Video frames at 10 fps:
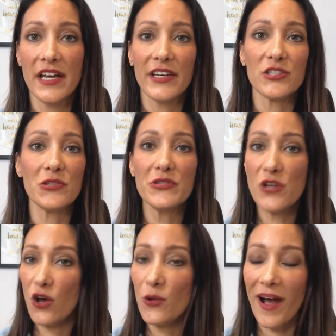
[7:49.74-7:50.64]

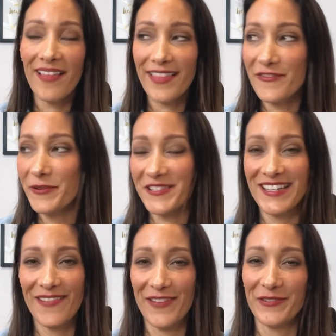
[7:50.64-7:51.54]
I love
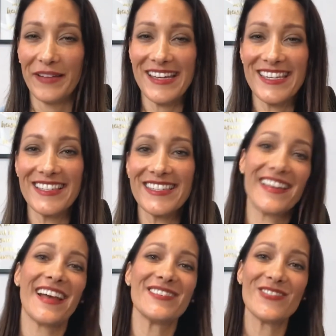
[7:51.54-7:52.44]
positive affirmations
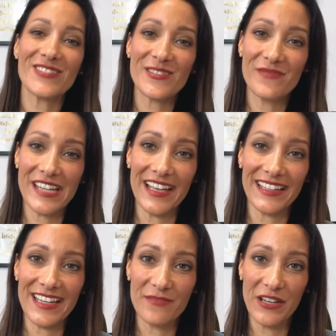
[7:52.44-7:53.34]
and I use them
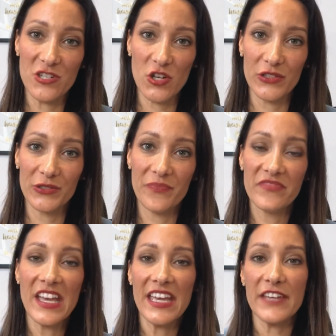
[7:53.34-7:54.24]
daily in my journal.
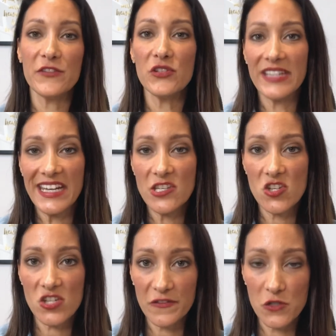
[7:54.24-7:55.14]
If you need to
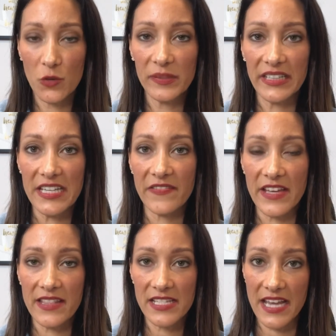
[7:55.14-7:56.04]
shift your belief
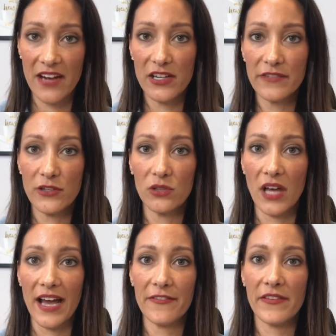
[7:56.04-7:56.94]
in this area of your
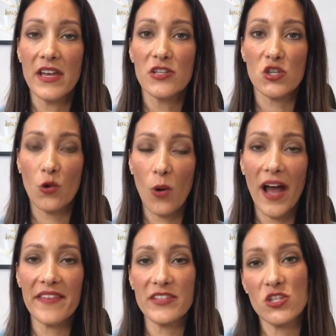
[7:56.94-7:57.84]
life to
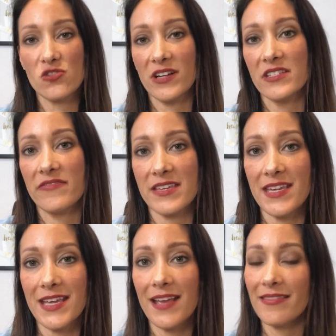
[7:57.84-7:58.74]
quiet the destructive
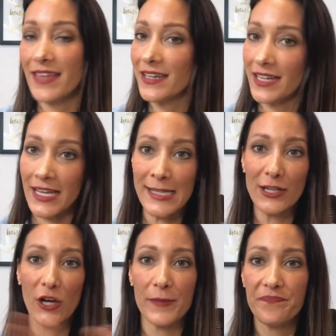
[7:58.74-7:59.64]
thinking, then here you go.